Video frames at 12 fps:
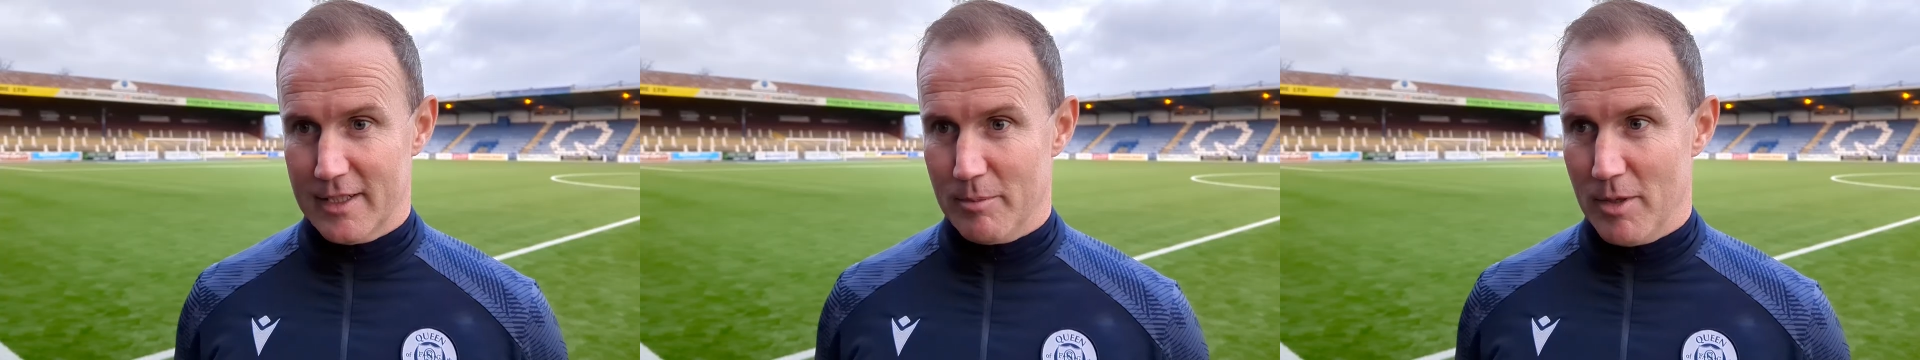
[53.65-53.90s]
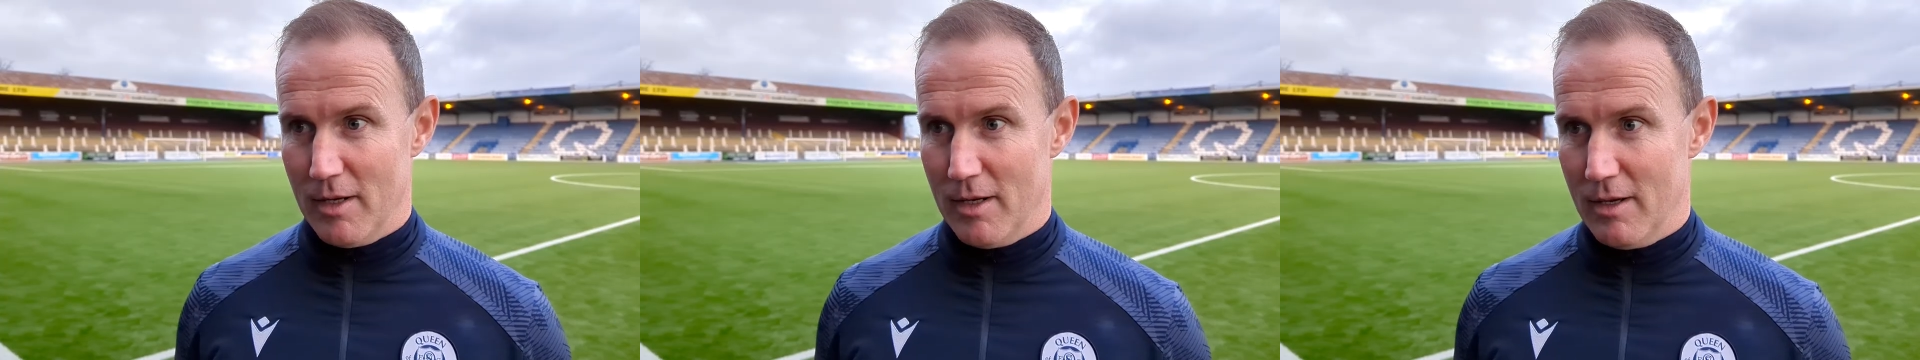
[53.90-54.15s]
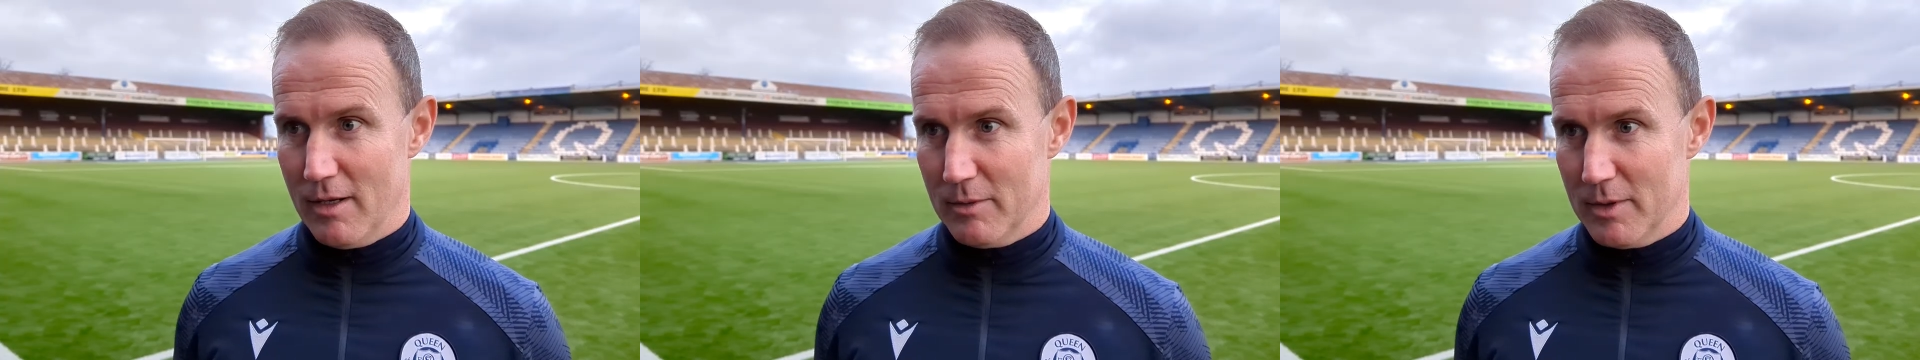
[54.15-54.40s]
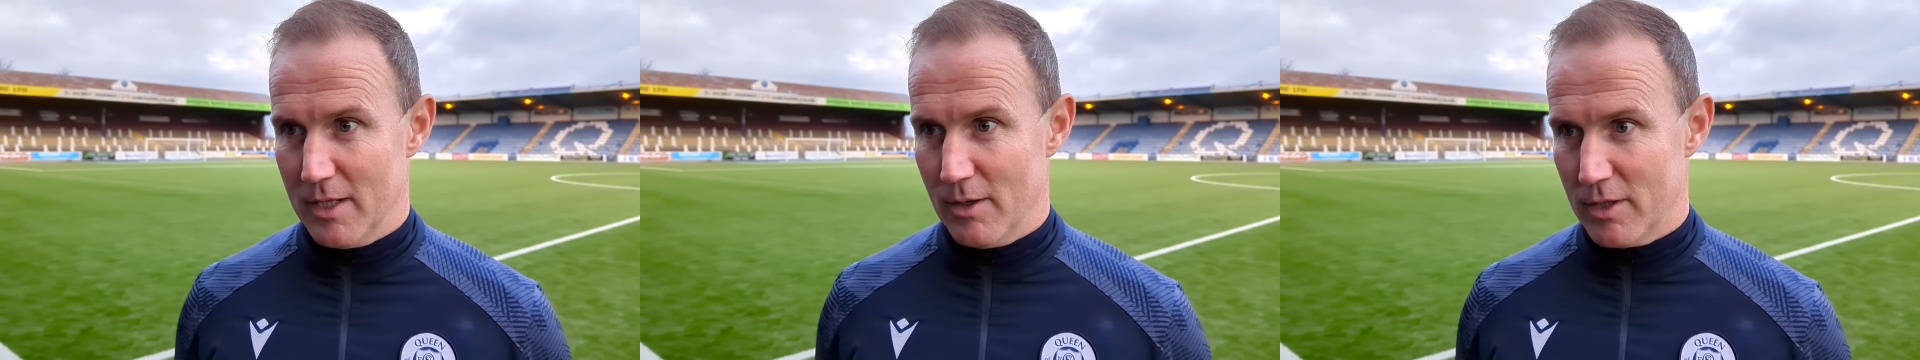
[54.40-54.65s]
the ball long
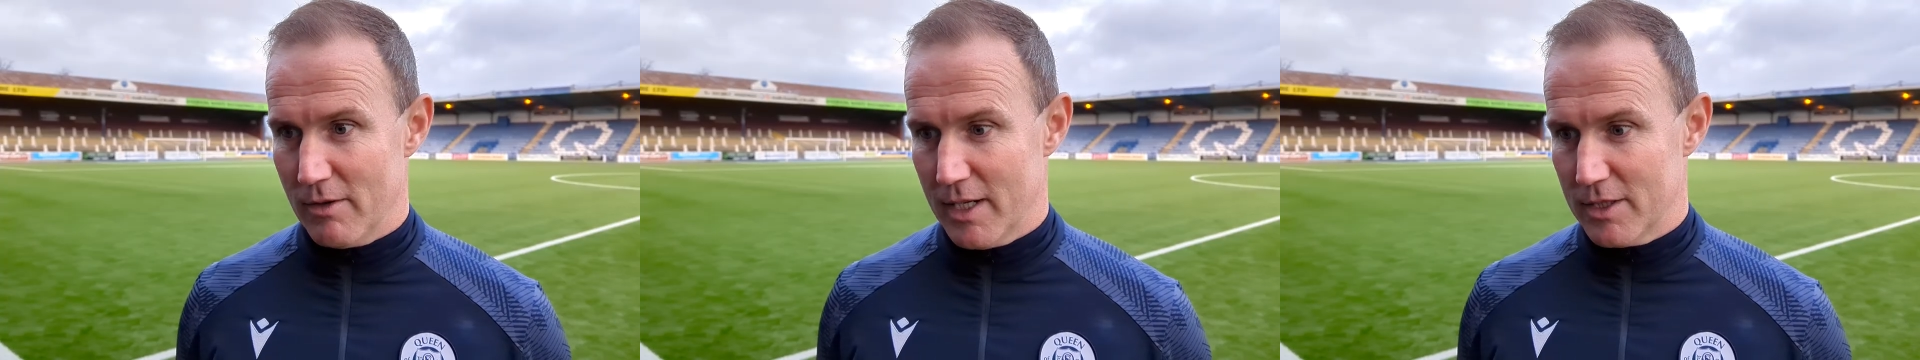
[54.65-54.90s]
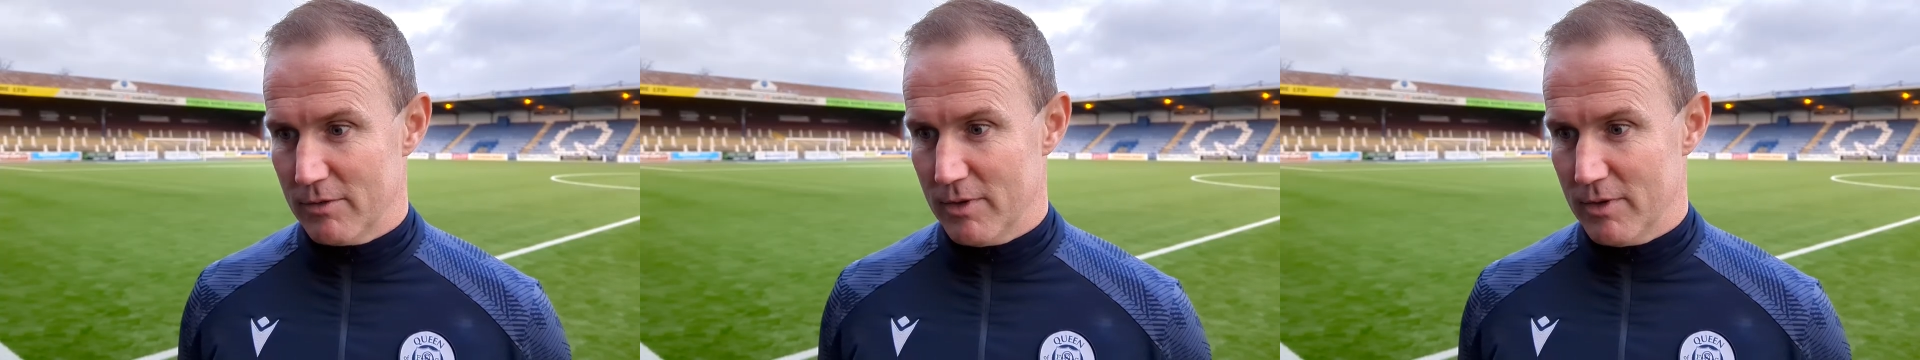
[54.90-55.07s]
with no direction,